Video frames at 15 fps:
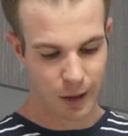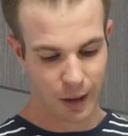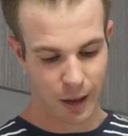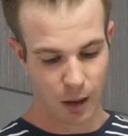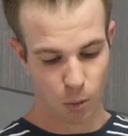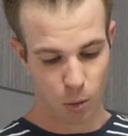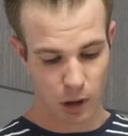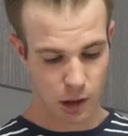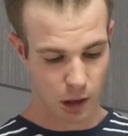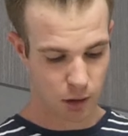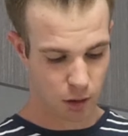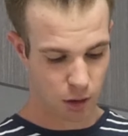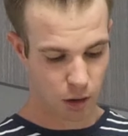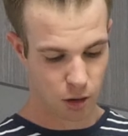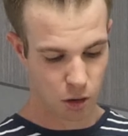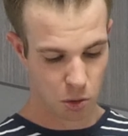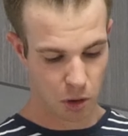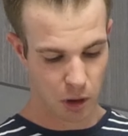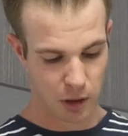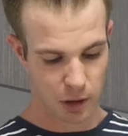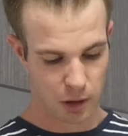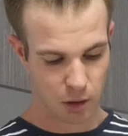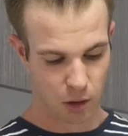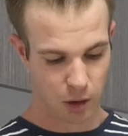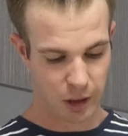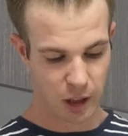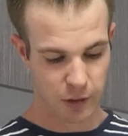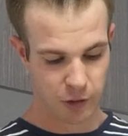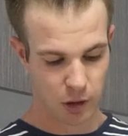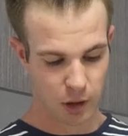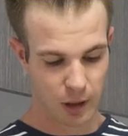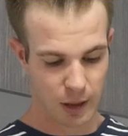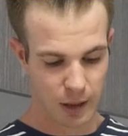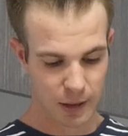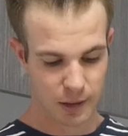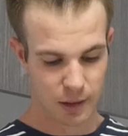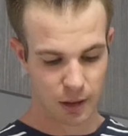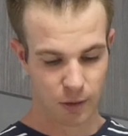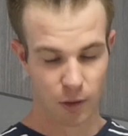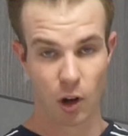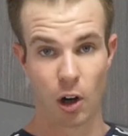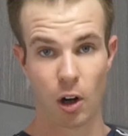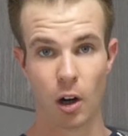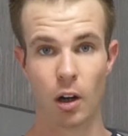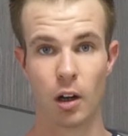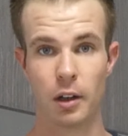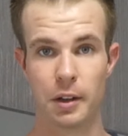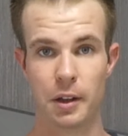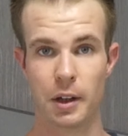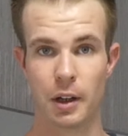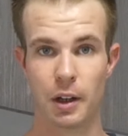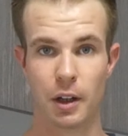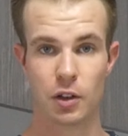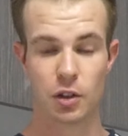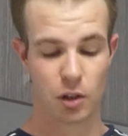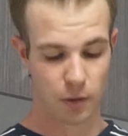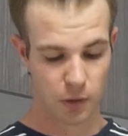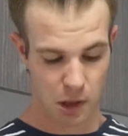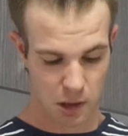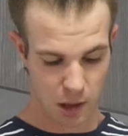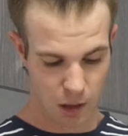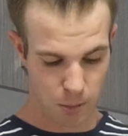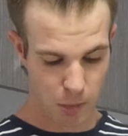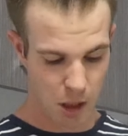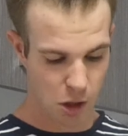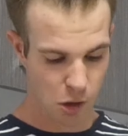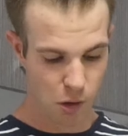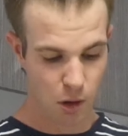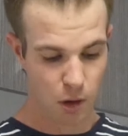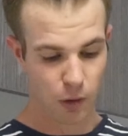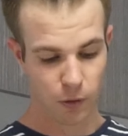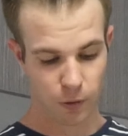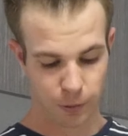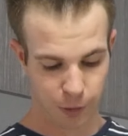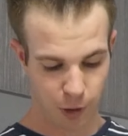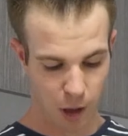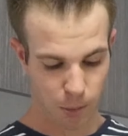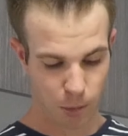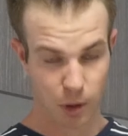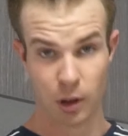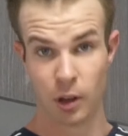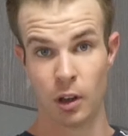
and what that's going to do is it's going to give you a list of all the stuff that's on the menu from